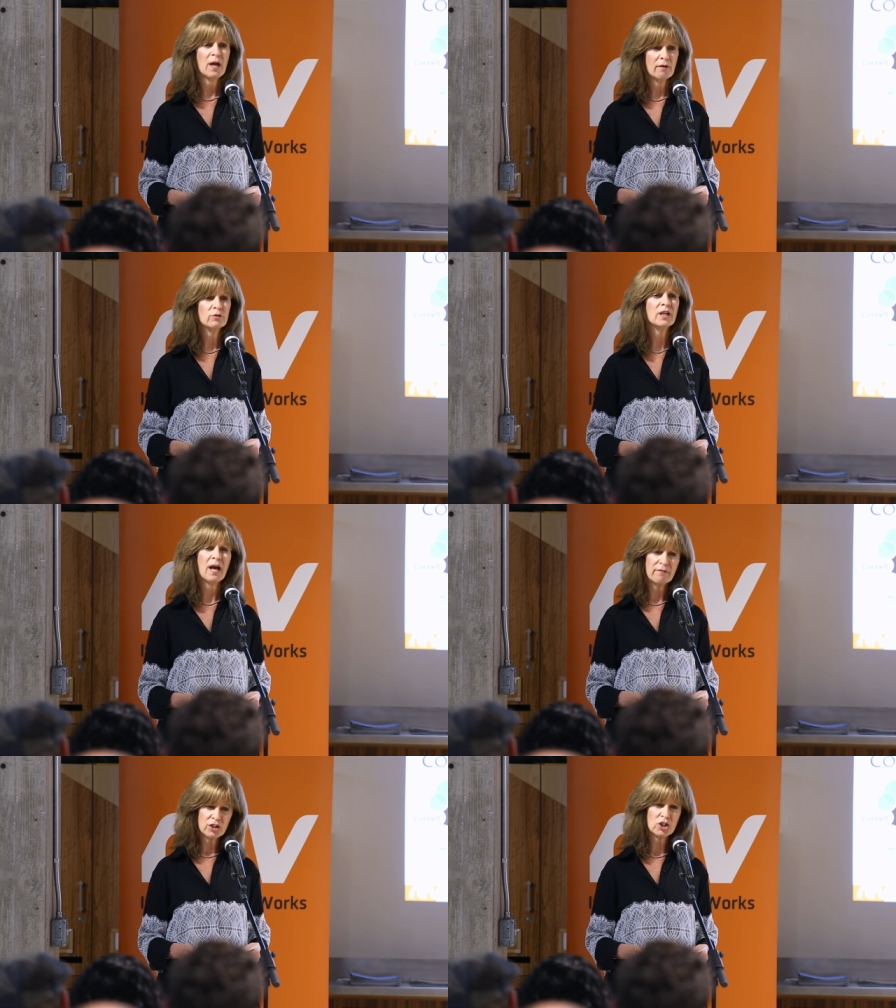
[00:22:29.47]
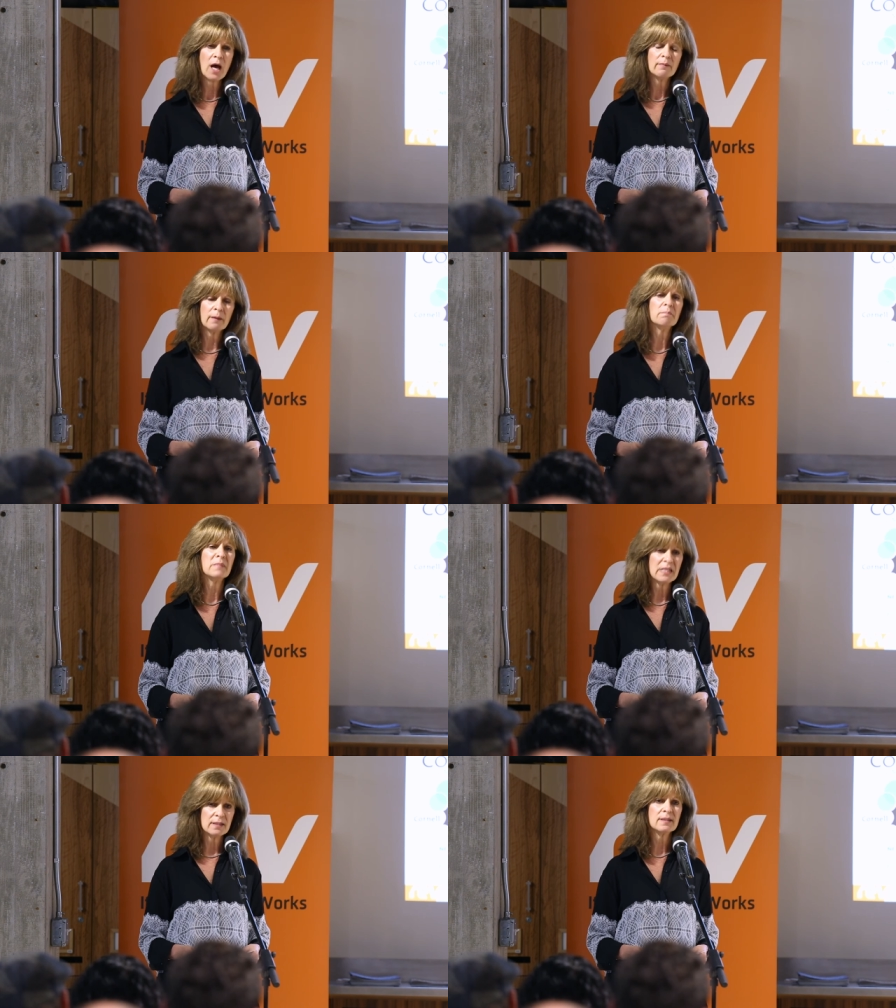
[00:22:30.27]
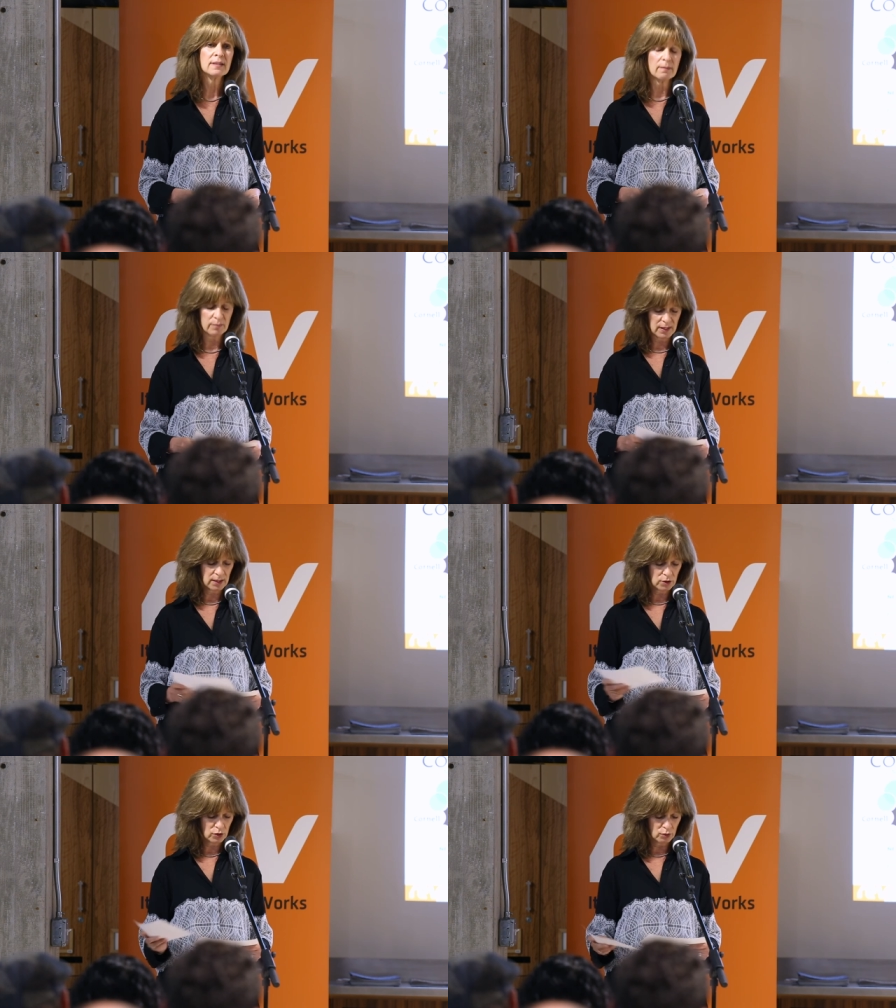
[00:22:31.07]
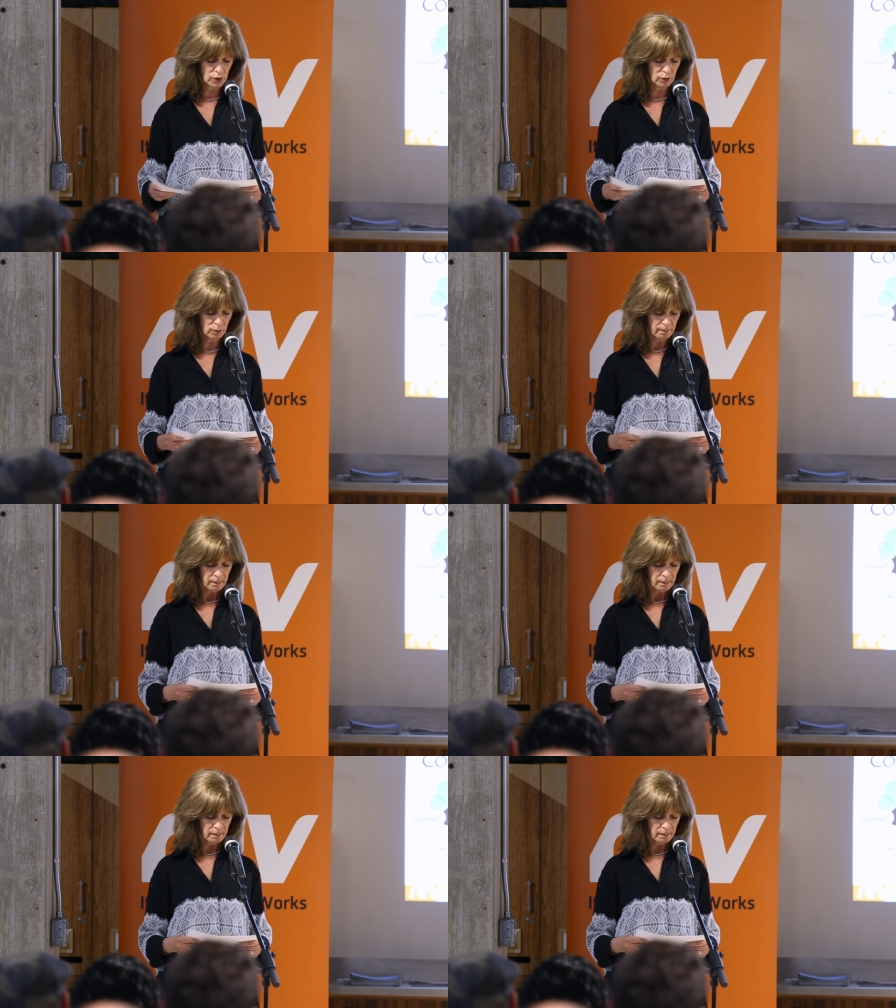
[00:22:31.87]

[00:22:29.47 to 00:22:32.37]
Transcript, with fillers: have when you have a job that means something to you.